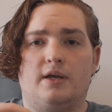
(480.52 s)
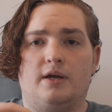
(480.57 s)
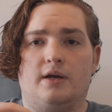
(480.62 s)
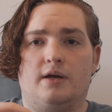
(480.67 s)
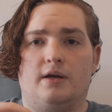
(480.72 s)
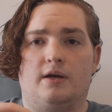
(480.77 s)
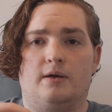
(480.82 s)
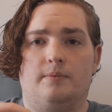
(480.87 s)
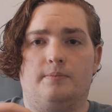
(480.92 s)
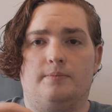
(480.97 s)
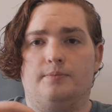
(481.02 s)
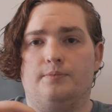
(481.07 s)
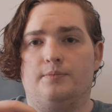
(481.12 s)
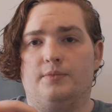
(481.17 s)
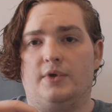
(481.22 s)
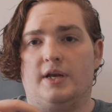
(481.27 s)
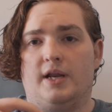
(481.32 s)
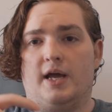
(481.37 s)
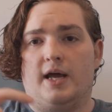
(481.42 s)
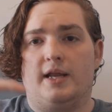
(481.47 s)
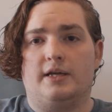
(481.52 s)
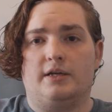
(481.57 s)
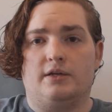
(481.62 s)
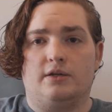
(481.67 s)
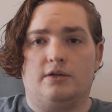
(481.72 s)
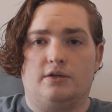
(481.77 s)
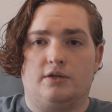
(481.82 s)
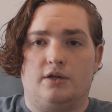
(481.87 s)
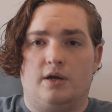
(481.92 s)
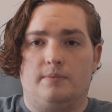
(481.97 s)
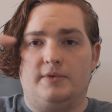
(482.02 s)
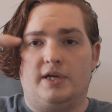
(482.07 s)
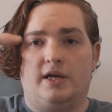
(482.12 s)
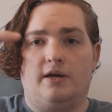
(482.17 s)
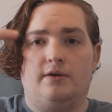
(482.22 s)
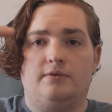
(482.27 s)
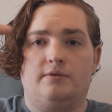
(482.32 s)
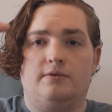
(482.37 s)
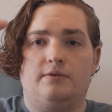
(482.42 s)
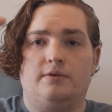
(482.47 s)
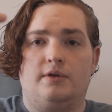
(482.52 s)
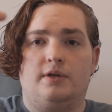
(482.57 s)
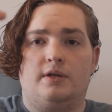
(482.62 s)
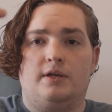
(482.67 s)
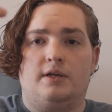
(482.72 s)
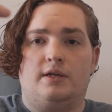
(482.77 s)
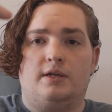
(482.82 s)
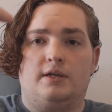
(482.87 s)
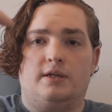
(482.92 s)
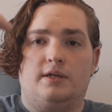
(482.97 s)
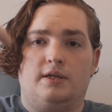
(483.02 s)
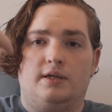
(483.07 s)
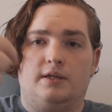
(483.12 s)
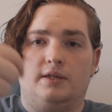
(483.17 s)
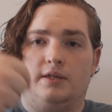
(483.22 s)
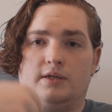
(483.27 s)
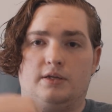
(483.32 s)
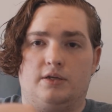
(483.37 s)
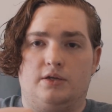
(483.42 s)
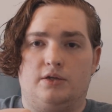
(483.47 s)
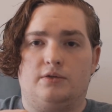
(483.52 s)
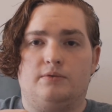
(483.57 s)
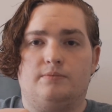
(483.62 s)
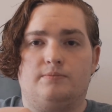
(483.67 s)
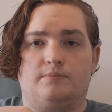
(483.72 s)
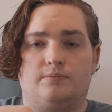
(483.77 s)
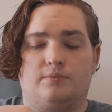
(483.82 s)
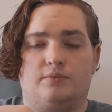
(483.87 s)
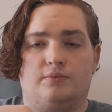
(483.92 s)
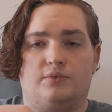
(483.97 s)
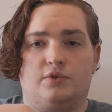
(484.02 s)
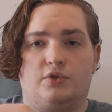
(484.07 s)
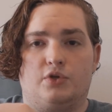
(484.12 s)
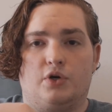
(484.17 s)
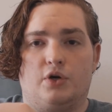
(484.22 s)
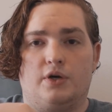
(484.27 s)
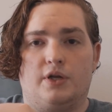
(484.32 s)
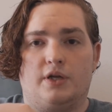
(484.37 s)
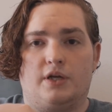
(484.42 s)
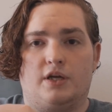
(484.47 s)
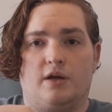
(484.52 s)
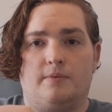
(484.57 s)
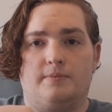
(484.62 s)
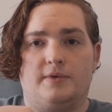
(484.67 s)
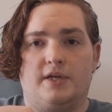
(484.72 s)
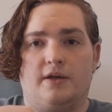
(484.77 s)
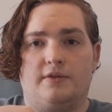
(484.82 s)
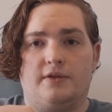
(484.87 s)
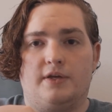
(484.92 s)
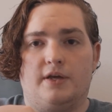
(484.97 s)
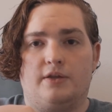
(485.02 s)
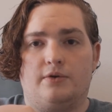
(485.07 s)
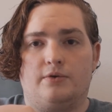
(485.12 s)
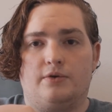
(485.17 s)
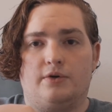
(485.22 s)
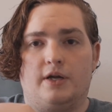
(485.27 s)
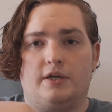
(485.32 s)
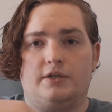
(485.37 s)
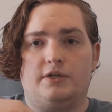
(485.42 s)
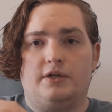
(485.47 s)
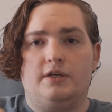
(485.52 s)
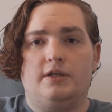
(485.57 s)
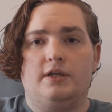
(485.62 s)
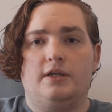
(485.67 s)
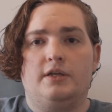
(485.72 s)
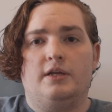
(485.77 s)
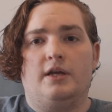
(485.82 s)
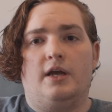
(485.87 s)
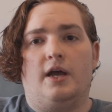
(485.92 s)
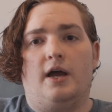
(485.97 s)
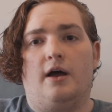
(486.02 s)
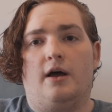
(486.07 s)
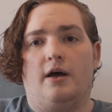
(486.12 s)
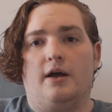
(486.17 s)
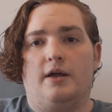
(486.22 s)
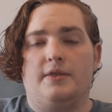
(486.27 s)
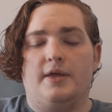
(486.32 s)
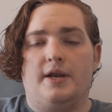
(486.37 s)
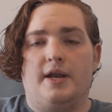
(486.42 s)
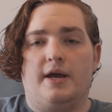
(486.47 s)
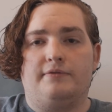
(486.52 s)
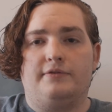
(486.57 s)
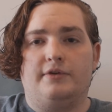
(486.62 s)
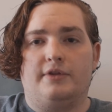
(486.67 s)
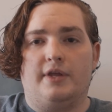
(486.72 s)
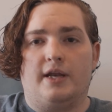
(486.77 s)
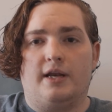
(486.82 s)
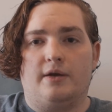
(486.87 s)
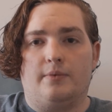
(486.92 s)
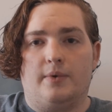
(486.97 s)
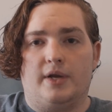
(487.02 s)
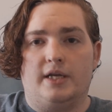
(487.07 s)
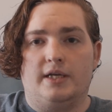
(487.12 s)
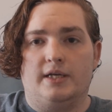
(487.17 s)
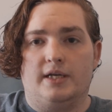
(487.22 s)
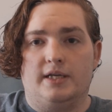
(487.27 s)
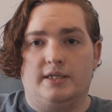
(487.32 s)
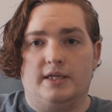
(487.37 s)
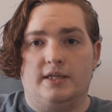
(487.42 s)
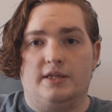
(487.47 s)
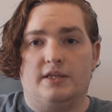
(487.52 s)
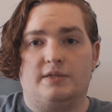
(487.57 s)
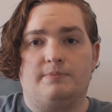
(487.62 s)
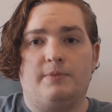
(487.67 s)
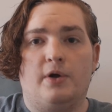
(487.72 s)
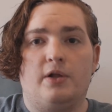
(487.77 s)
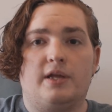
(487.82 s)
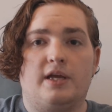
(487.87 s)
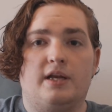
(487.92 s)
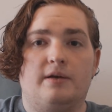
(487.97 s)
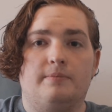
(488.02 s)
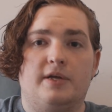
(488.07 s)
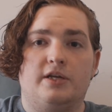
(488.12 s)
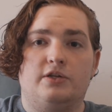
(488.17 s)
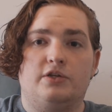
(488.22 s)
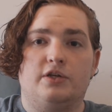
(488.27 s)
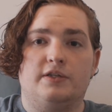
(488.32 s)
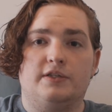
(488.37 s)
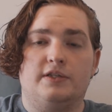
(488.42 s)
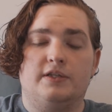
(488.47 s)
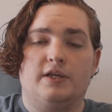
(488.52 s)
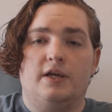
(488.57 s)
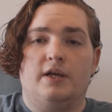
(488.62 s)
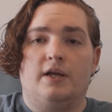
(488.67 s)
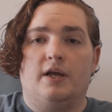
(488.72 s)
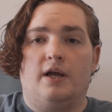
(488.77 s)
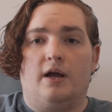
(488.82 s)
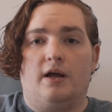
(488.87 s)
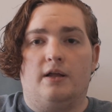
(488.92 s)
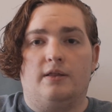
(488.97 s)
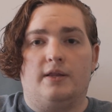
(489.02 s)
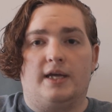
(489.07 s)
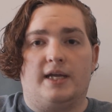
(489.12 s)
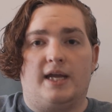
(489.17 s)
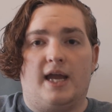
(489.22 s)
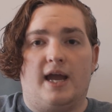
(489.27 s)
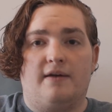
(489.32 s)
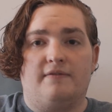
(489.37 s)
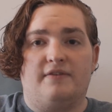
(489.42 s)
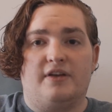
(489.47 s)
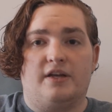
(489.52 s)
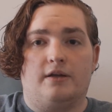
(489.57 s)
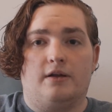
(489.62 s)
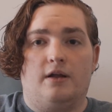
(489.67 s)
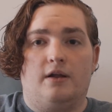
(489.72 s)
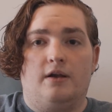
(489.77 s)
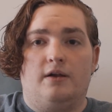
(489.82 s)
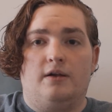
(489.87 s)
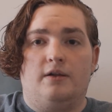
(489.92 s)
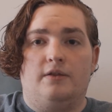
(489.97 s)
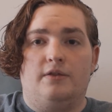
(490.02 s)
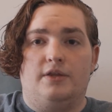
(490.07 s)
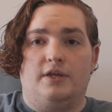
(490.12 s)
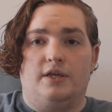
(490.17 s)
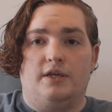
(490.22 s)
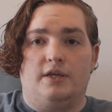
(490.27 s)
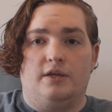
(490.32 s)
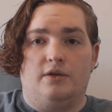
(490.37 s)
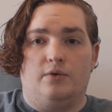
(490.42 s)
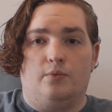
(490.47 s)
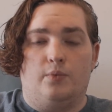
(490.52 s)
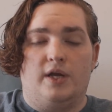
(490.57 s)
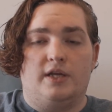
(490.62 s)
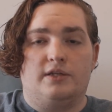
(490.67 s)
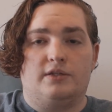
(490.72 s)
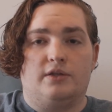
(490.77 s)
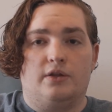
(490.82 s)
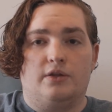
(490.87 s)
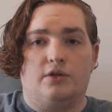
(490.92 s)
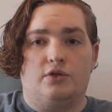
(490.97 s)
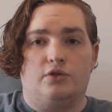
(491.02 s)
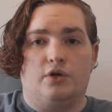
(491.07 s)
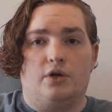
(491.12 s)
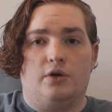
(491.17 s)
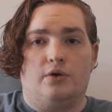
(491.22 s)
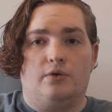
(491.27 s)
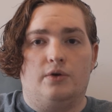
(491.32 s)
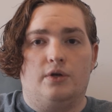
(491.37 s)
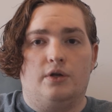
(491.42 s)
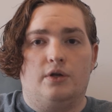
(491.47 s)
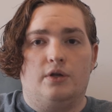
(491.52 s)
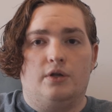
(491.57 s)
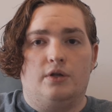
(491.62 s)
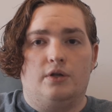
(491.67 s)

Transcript: and had it come down, and then turn and come down the other direction. And then after that, I went in and did the small animations, like having the wings on the drone